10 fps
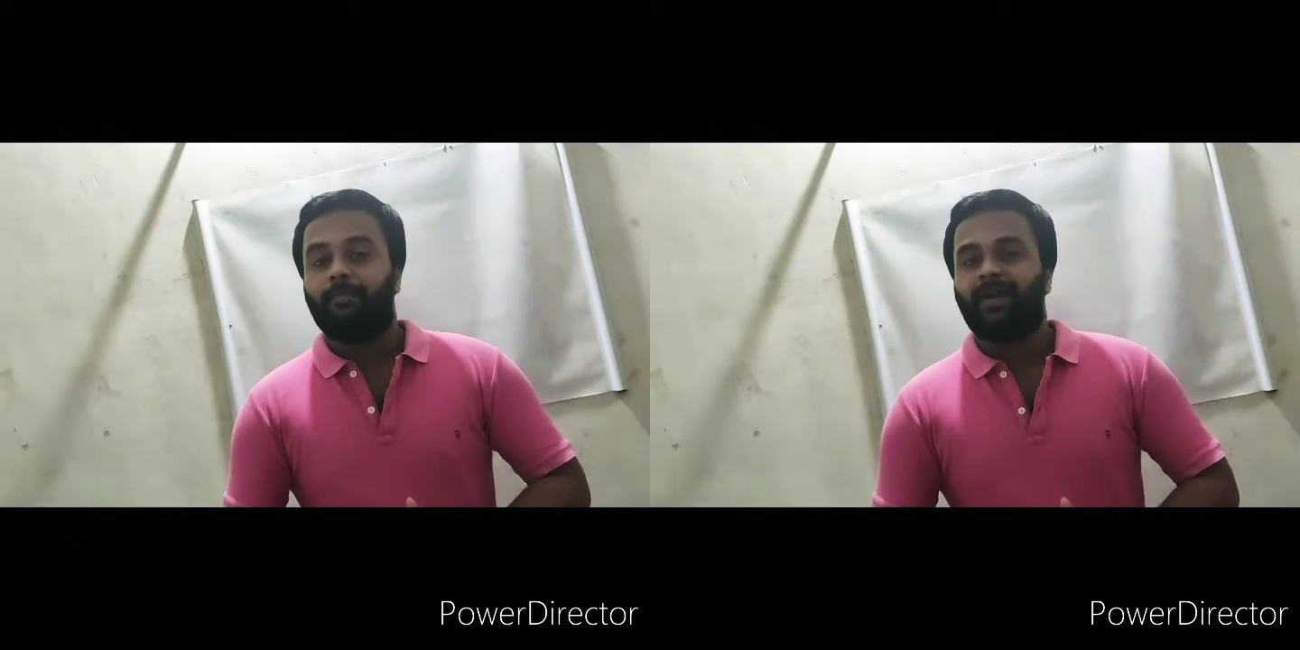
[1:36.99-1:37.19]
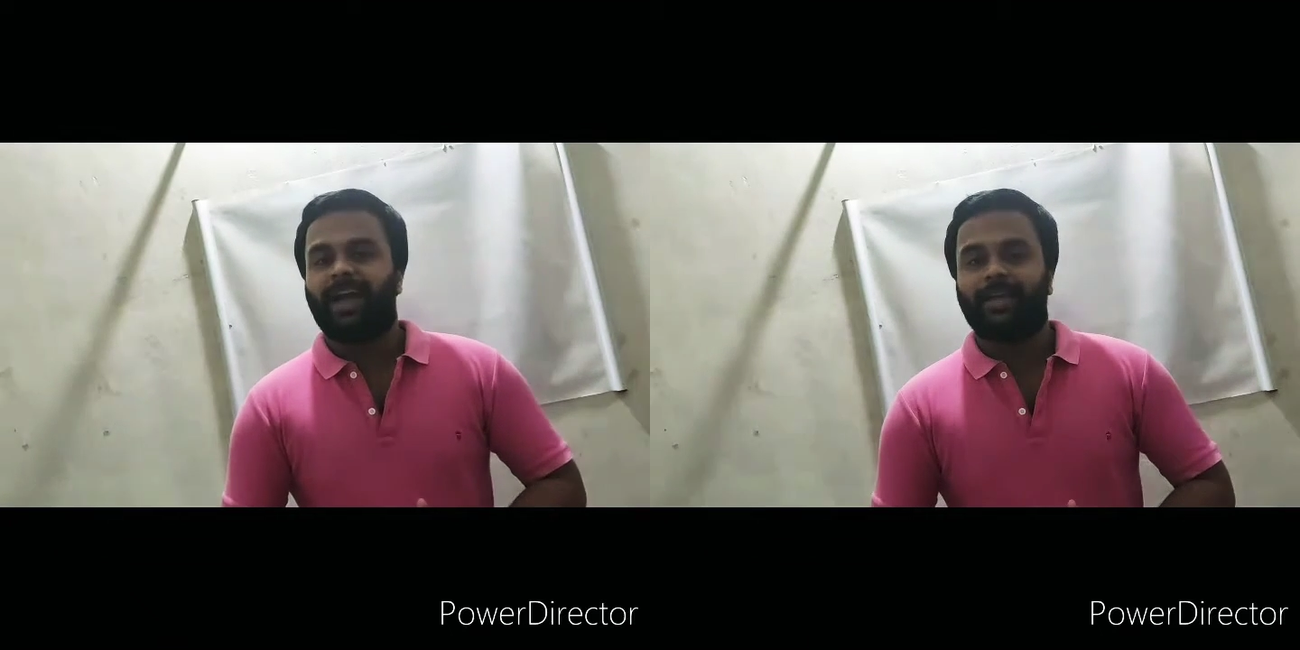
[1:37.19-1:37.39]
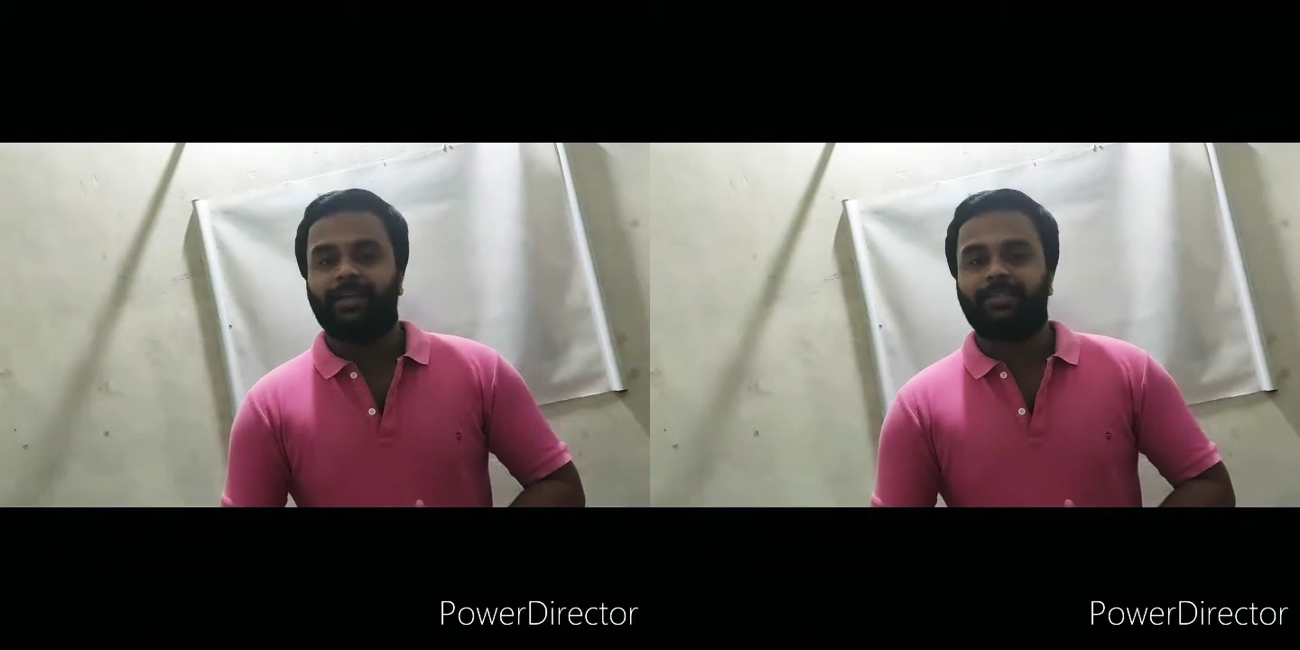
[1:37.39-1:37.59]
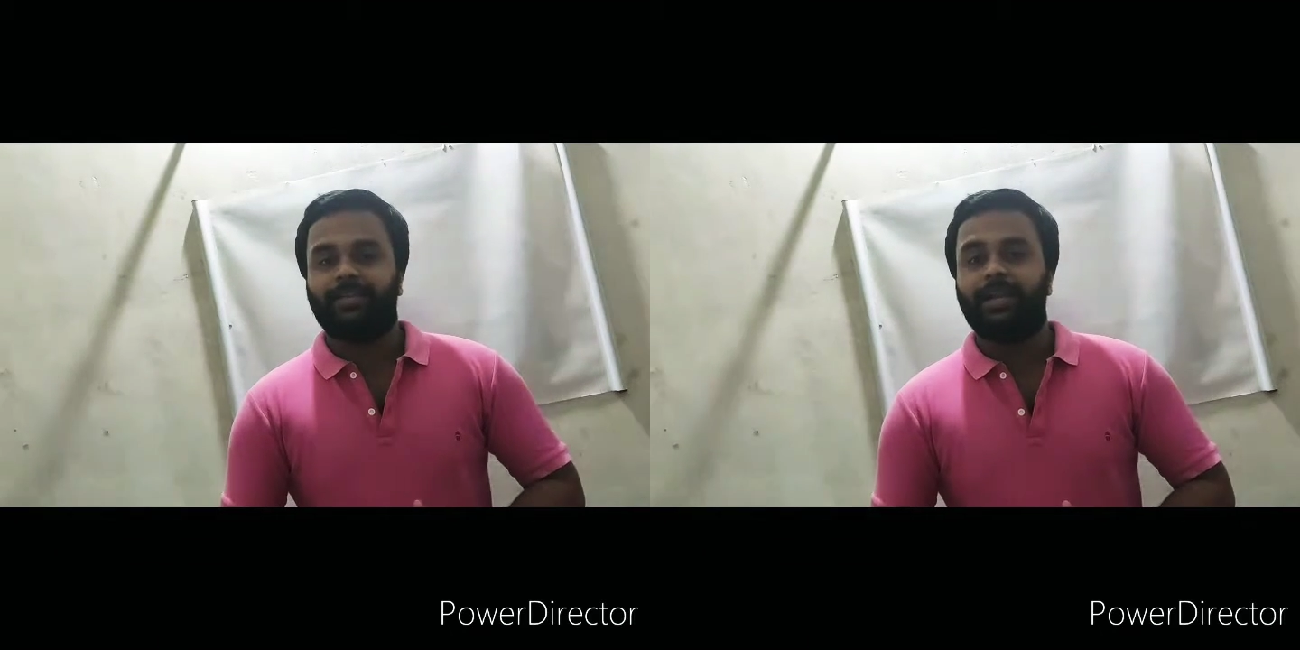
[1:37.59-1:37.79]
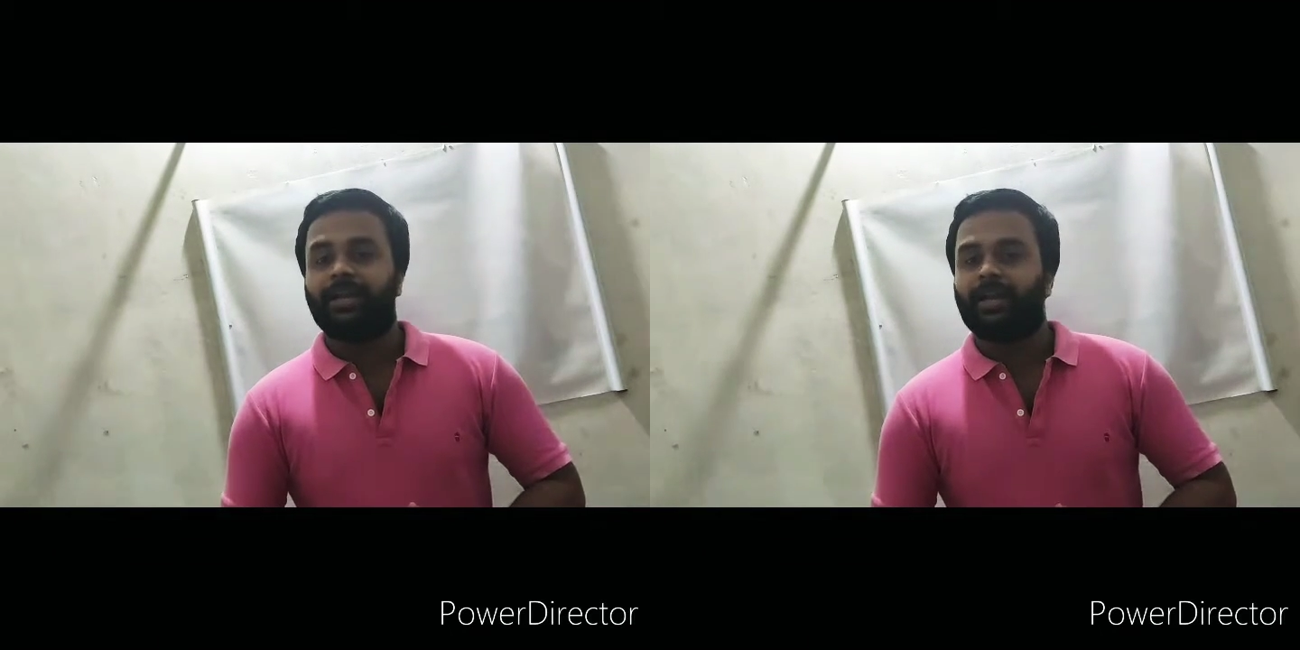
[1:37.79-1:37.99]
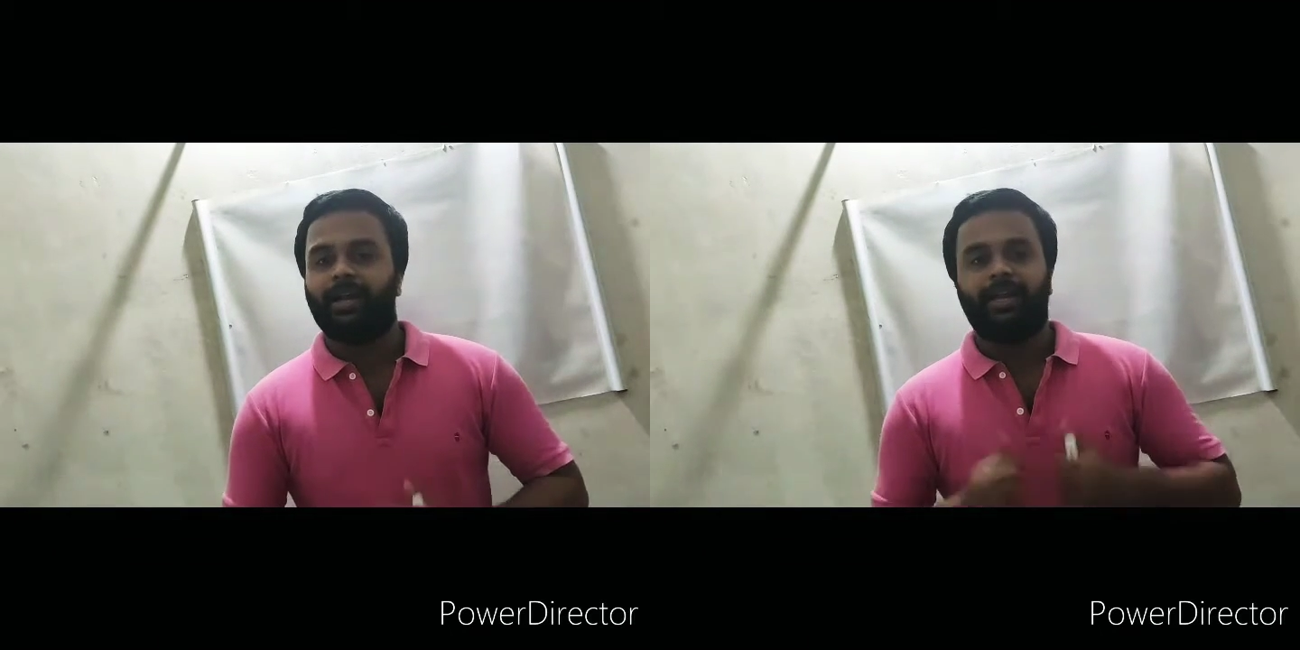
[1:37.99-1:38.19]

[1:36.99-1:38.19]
magnetic